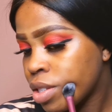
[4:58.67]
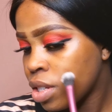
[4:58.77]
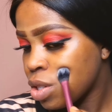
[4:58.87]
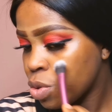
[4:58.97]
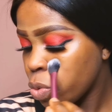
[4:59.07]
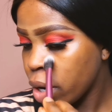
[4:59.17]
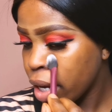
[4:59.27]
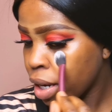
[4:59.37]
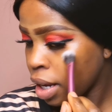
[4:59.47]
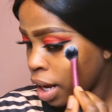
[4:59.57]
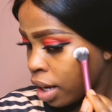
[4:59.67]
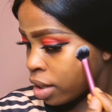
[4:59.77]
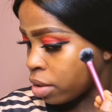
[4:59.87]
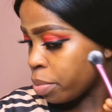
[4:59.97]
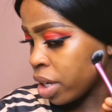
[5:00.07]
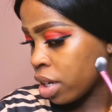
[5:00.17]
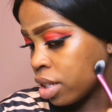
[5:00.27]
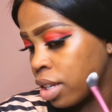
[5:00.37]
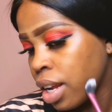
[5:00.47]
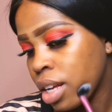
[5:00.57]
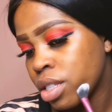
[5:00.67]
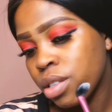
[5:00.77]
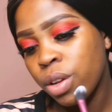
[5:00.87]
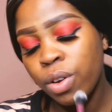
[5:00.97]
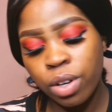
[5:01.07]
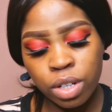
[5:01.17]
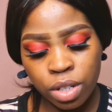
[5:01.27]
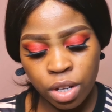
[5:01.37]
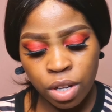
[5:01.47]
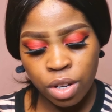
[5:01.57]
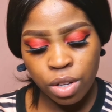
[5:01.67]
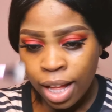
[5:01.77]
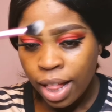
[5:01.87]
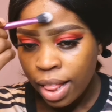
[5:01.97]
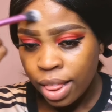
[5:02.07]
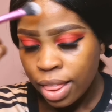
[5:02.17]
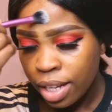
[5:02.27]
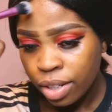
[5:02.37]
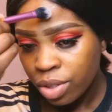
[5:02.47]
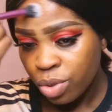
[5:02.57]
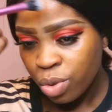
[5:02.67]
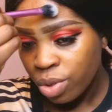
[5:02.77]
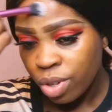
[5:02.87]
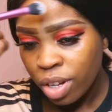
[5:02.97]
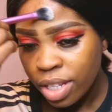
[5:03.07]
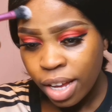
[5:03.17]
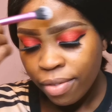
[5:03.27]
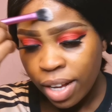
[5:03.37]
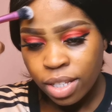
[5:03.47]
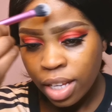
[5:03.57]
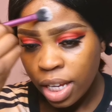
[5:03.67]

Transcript: sit well and make it last long. So don't ever